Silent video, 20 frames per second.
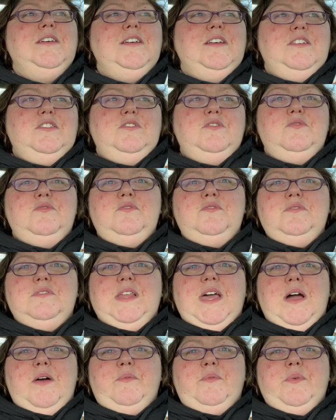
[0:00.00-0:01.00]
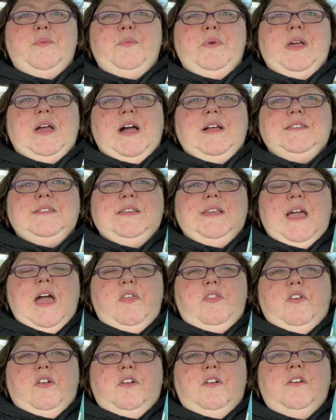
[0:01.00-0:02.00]
And you knew that when we got
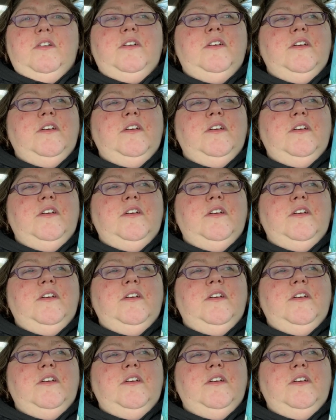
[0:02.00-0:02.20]
together.